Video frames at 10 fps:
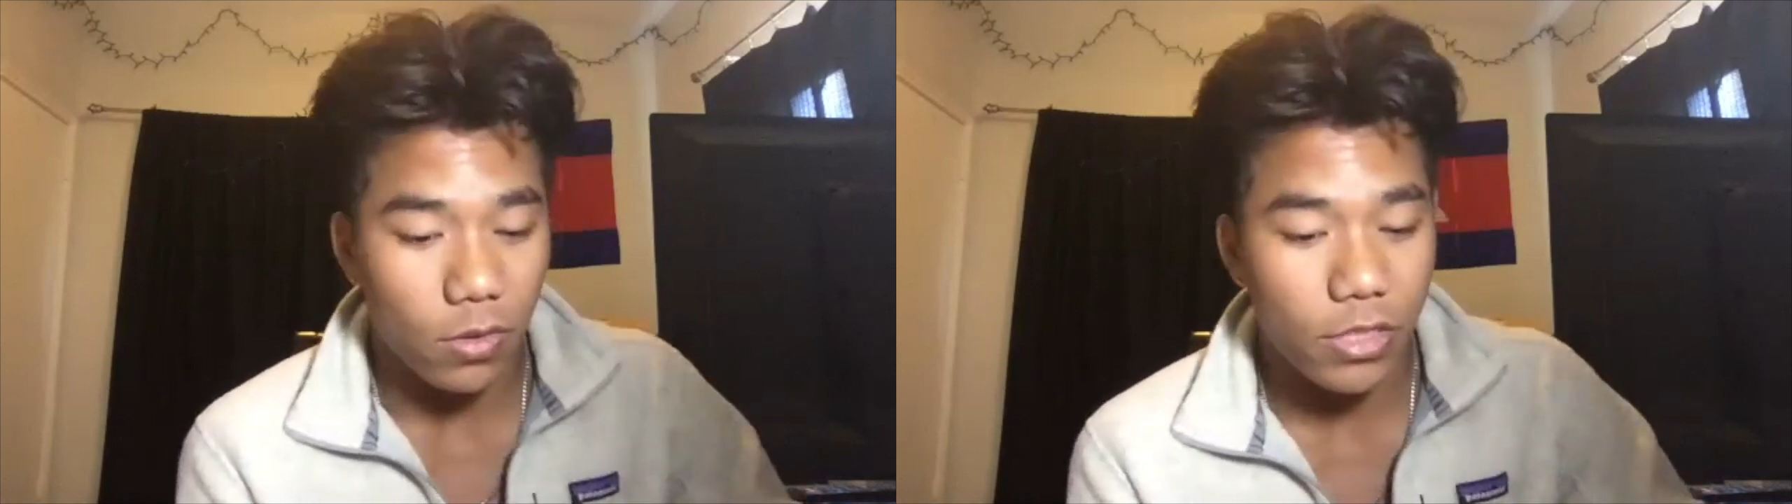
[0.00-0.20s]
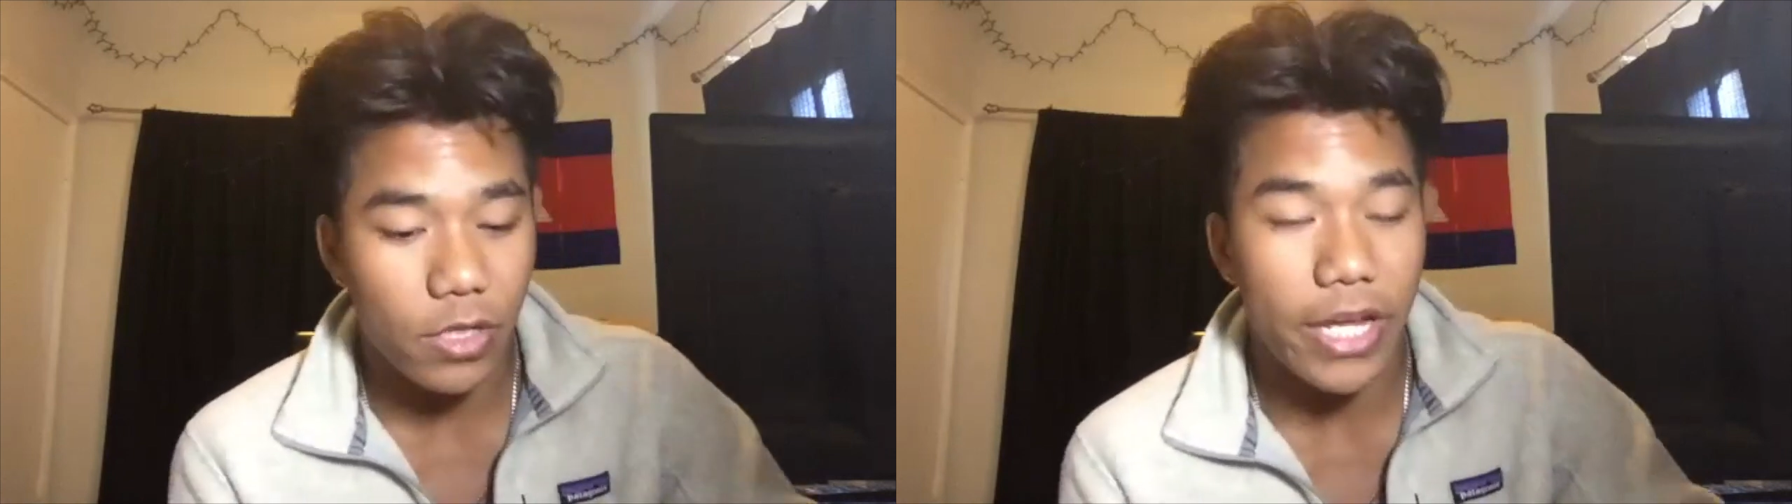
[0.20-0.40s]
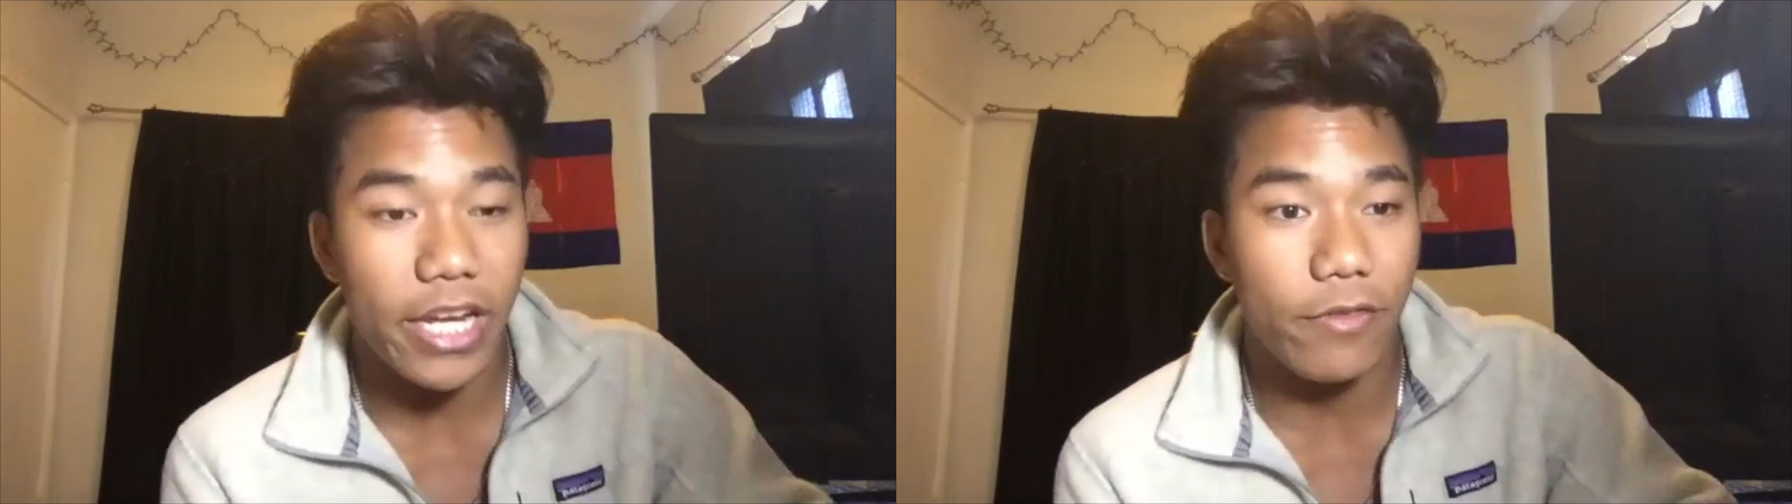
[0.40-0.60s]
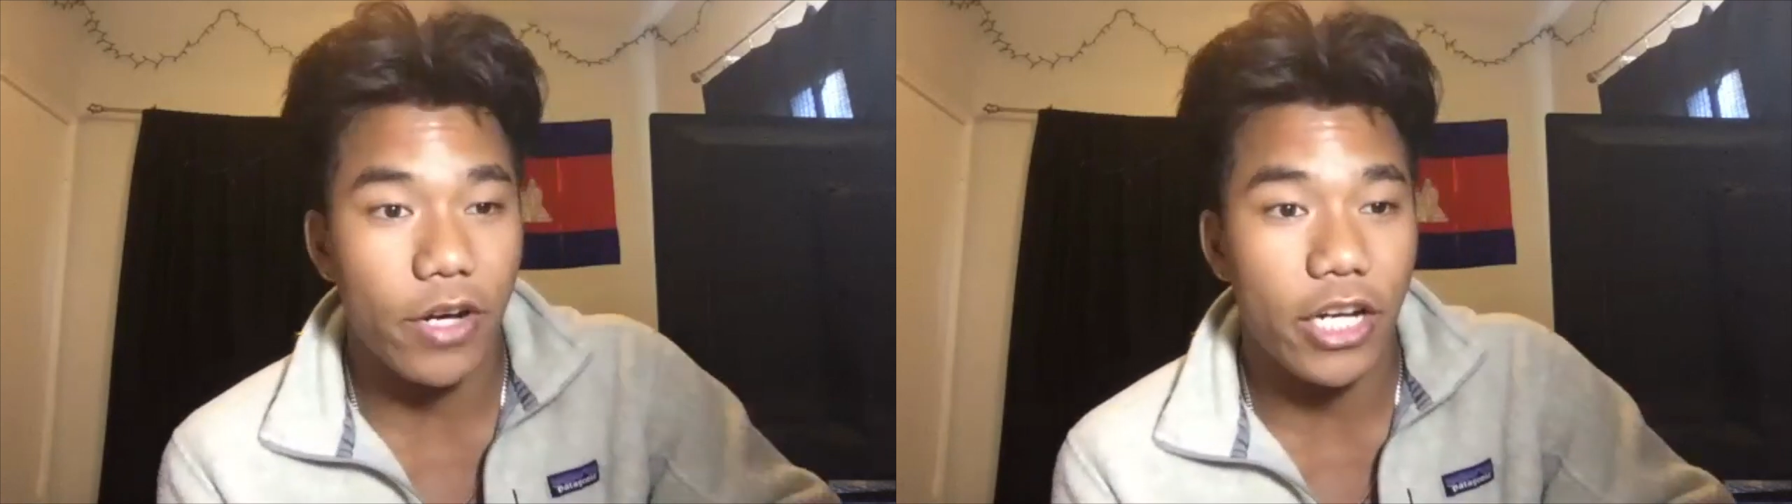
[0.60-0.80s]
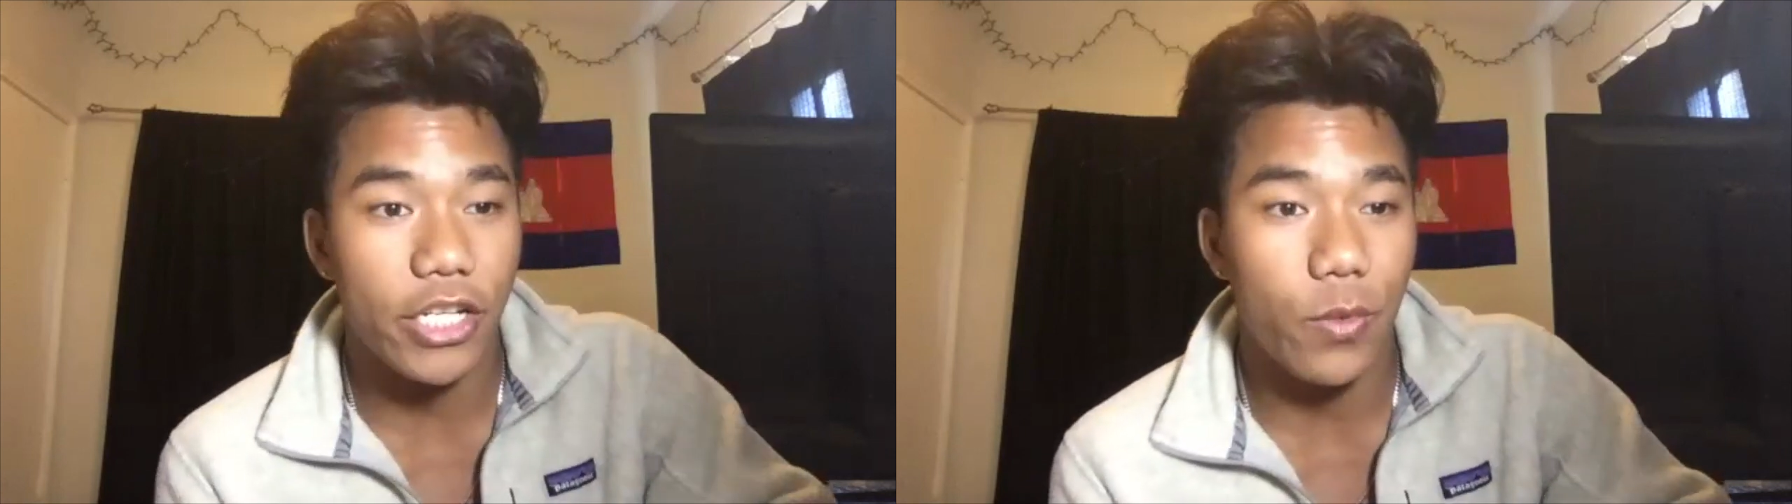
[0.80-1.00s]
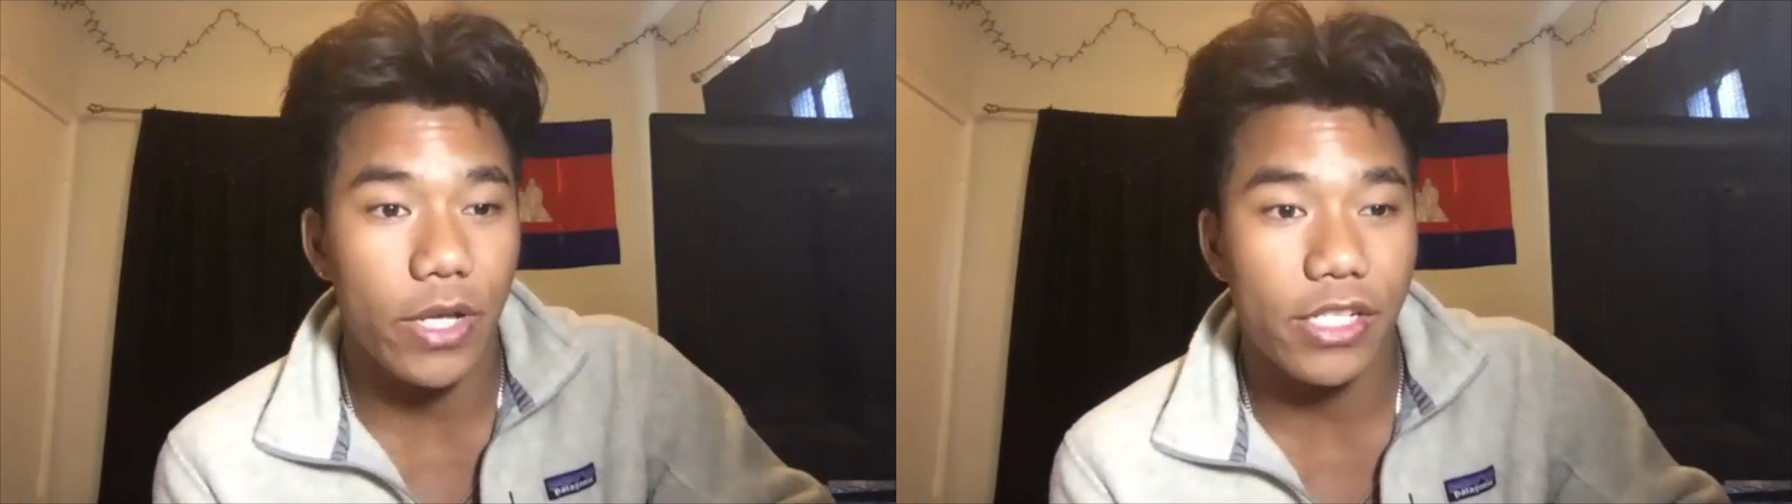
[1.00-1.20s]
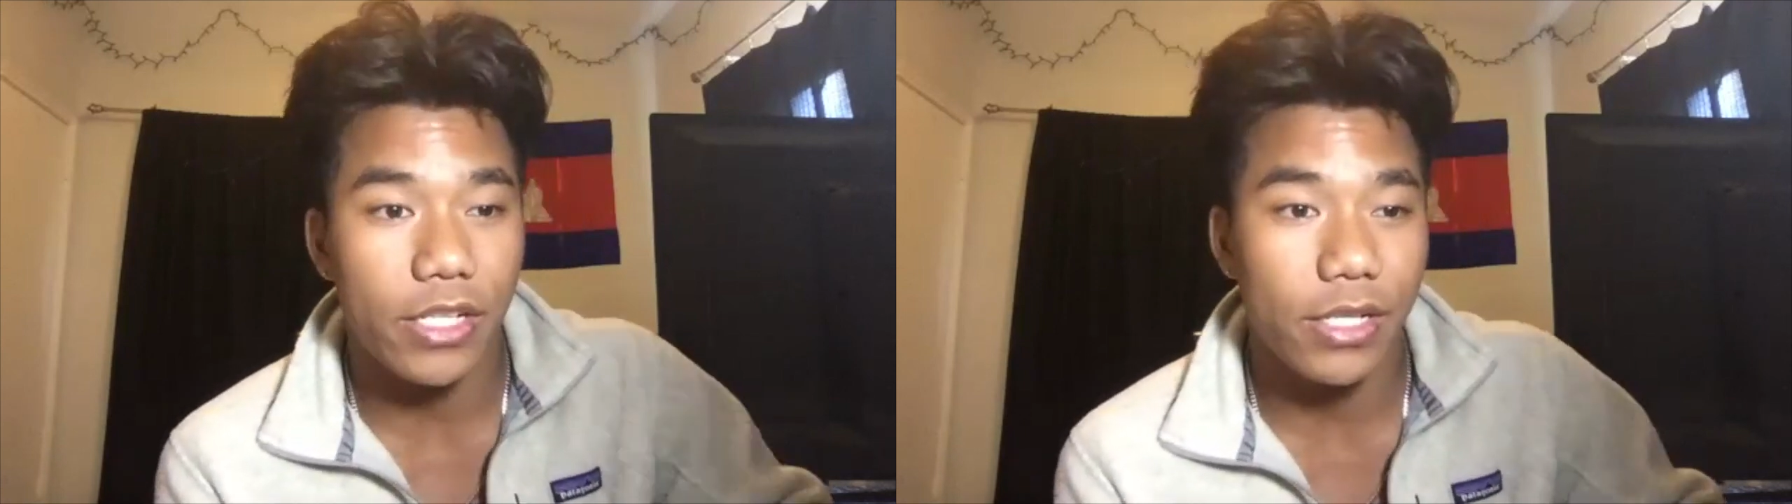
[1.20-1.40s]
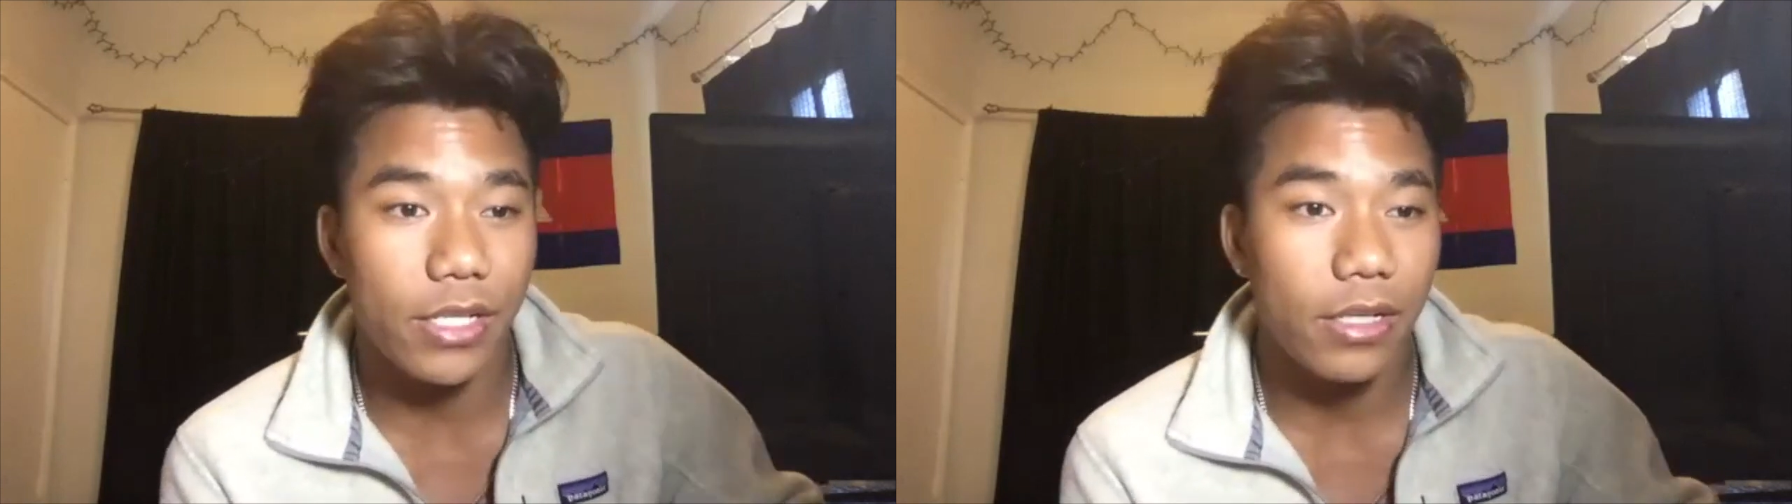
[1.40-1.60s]
so I never actually went
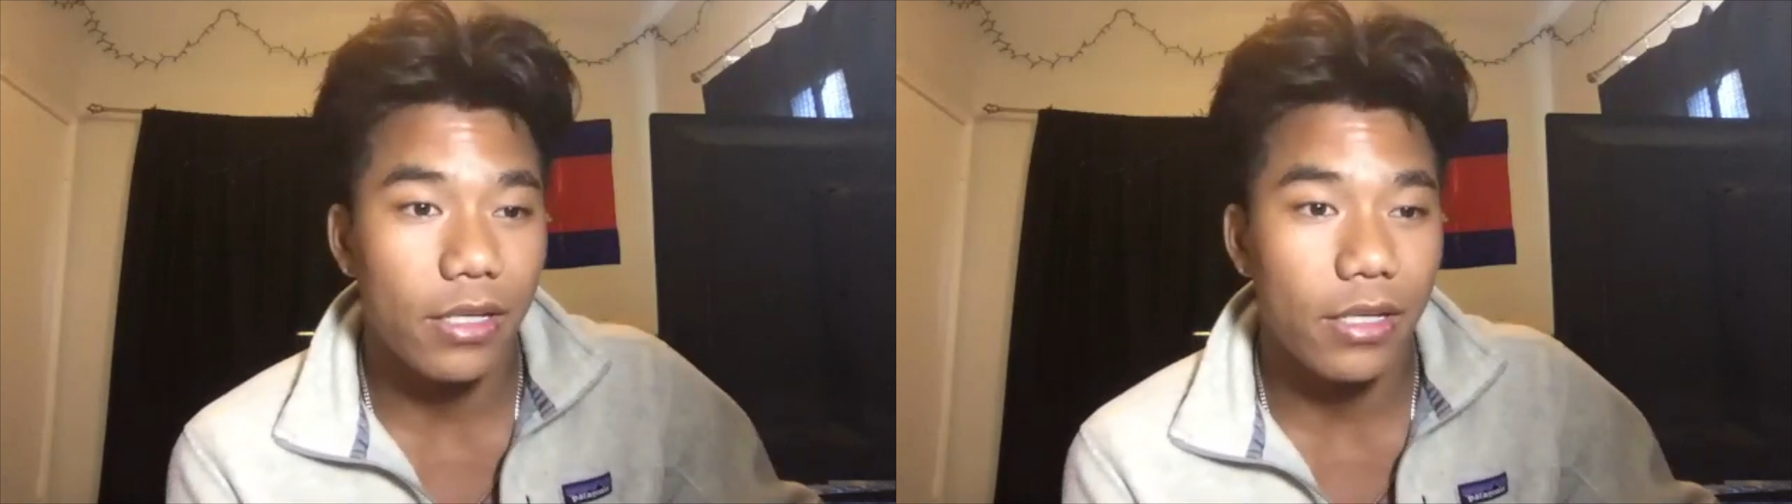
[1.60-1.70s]
to